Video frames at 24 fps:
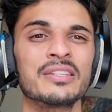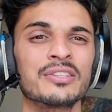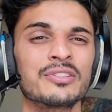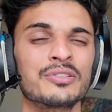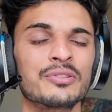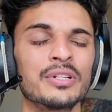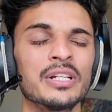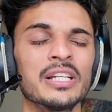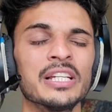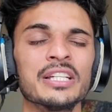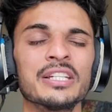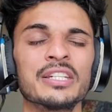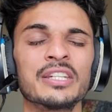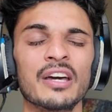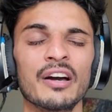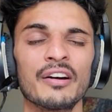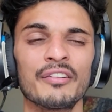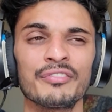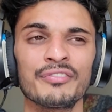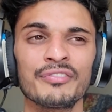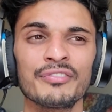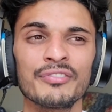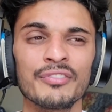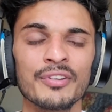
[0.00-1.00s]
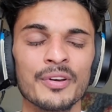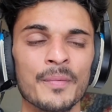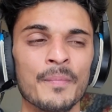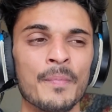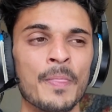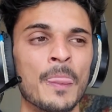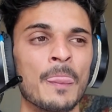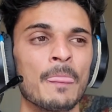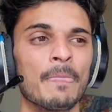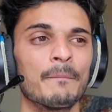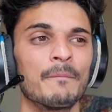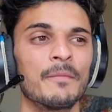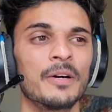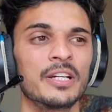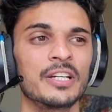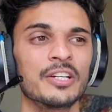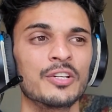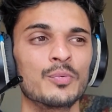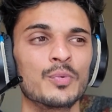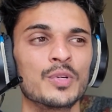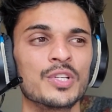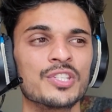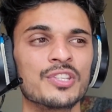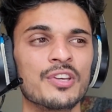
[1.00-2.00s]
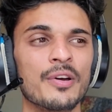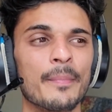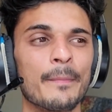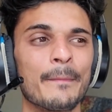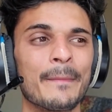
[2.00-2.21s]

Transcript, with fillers: It's really tough, but it was her